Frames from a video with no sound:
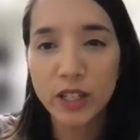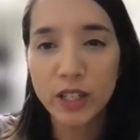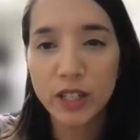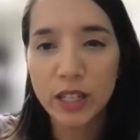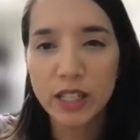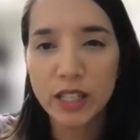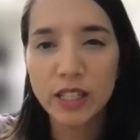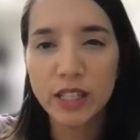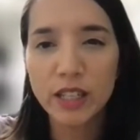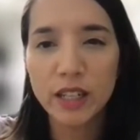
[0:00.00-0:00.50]

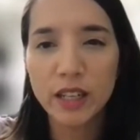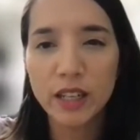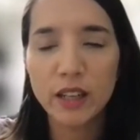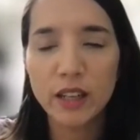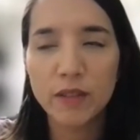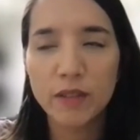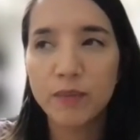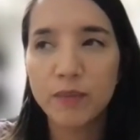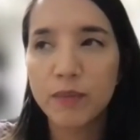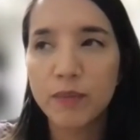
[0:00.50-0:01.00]
because I did
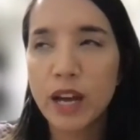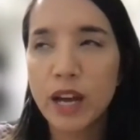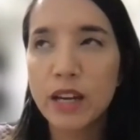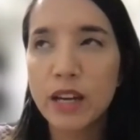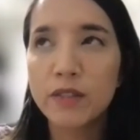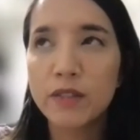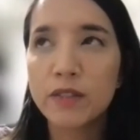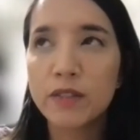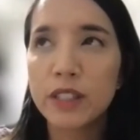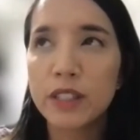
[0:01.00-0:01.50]
a kind
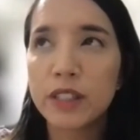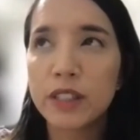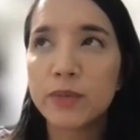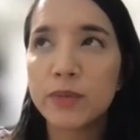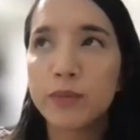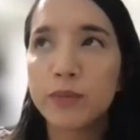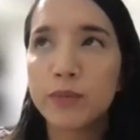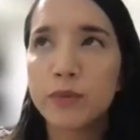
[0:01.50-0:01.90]
of a